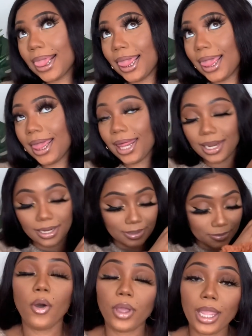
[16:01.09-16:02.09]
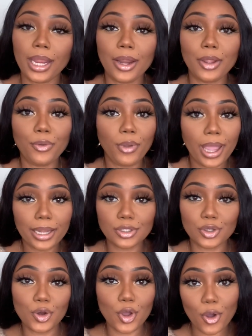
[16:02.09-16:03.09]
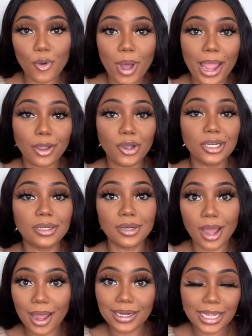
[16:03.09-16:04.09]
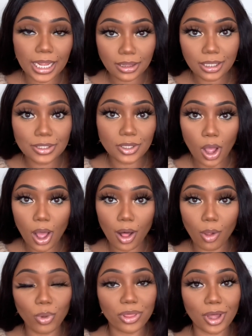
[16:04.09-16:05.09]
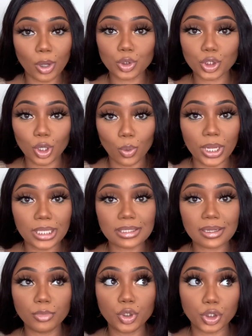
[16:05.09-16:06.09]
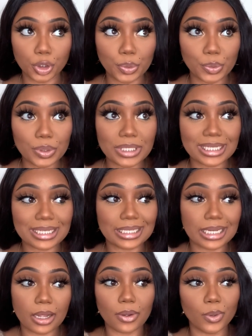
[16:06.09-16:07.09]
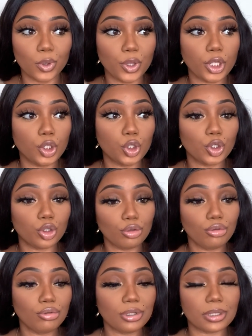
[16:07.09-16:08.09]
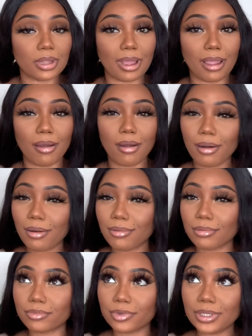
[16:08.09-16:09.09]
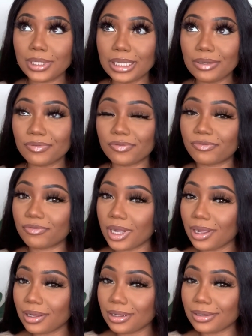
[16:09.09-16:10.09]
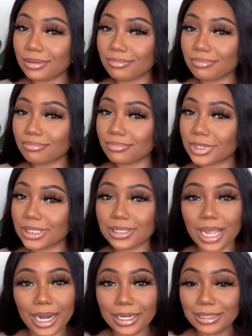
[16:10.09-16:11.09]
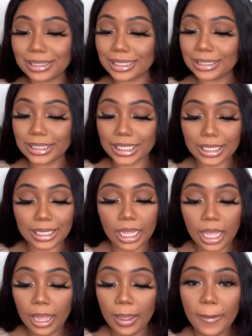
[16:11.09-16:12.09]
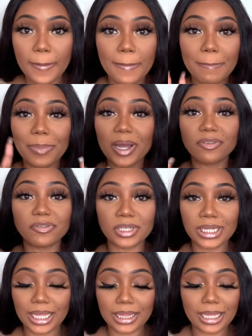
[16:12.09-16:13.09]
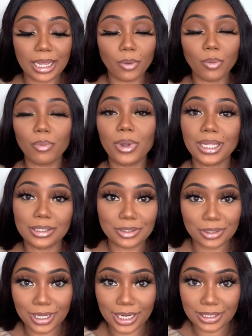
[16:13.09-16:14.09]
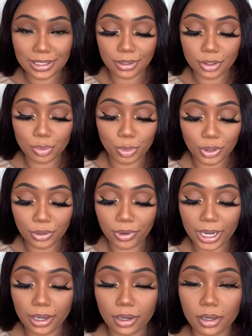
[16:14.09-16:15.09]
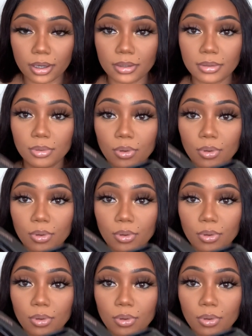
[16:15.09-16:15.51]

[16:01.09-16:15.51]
Uh-huh. Okay, now you guys know I could not end this haul without showing some shoes. Now these shoes, they aren't really fall attire kind of thing, but forget that. Wait until you guys see this beauty right here.